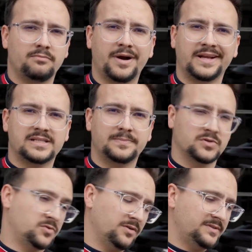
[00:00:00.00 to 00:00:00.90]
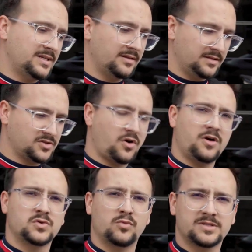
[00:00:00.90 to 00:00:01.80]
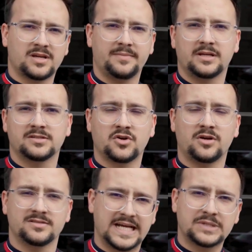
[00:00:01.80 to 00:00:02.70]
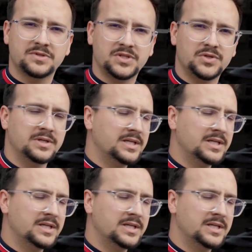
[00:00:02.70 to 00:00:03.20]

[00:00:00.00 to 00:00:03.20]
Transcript: brakes because all of a sudden this car is almost coming into contact with you.